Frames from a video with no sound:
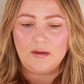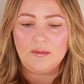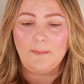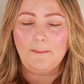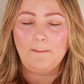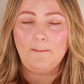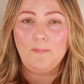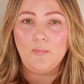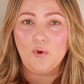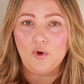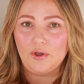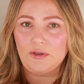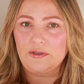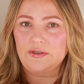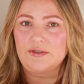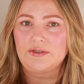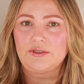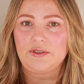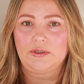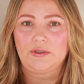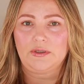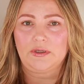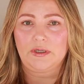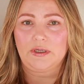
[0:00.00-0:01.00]

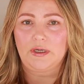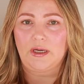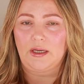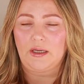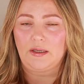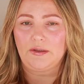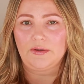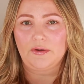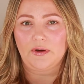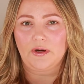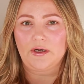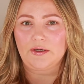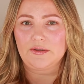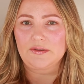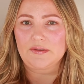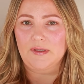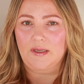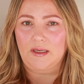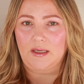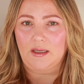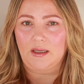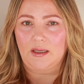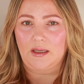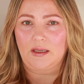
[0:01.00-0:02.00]
moisture into our
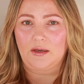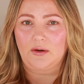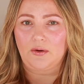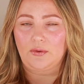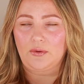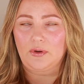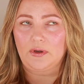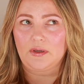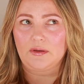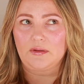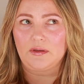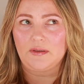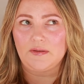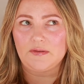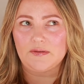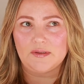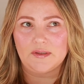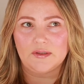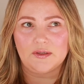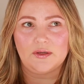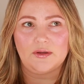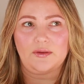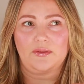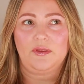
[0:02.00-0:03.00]
skin, or at least
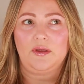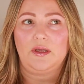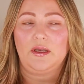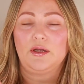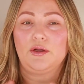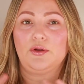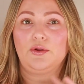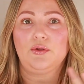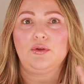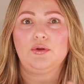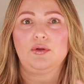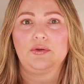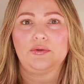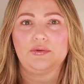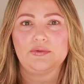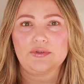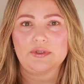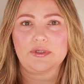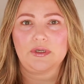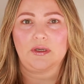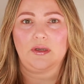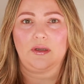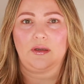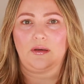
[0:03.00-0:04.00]
the
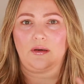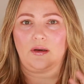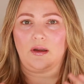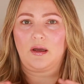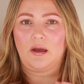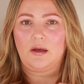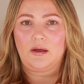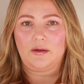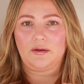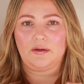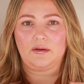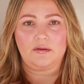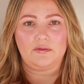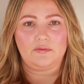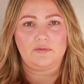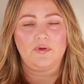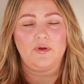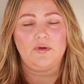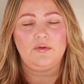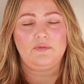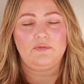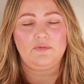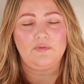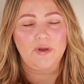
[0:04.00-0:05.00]
illusion of
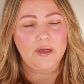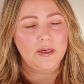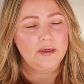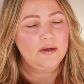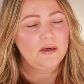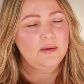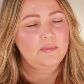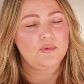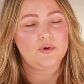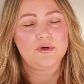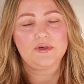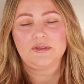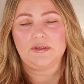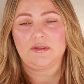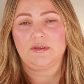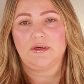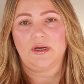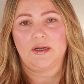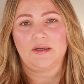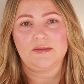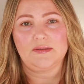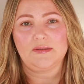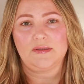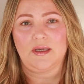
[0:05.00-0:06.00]
very
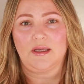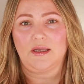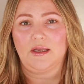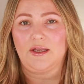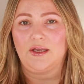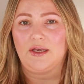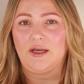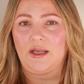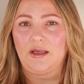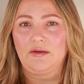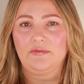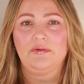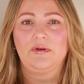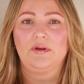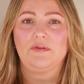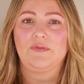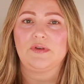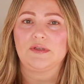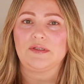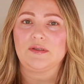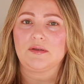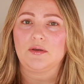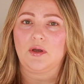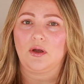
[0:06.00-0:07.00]
moisturized skin even if
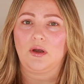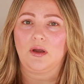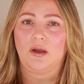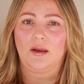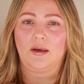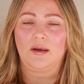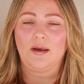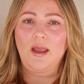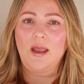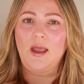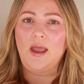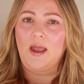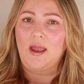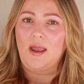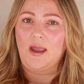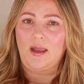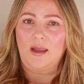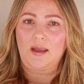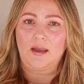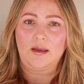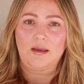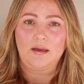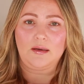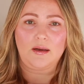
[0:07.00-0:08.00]
it's not.
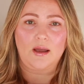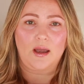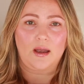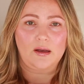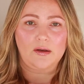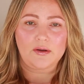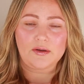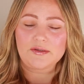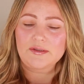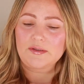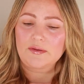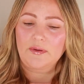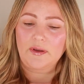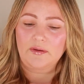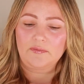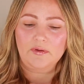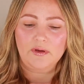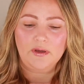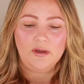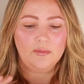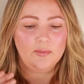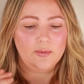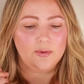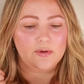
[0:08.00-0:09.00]
And I also have a
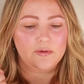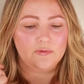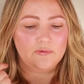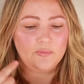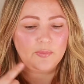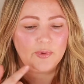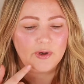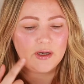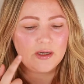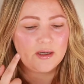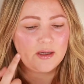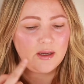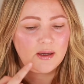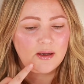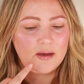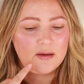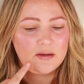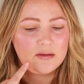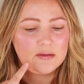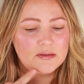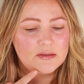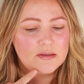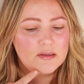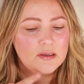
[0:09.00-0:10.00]
couple of
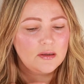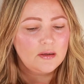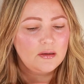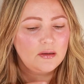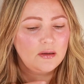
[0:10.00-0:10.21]
breakouts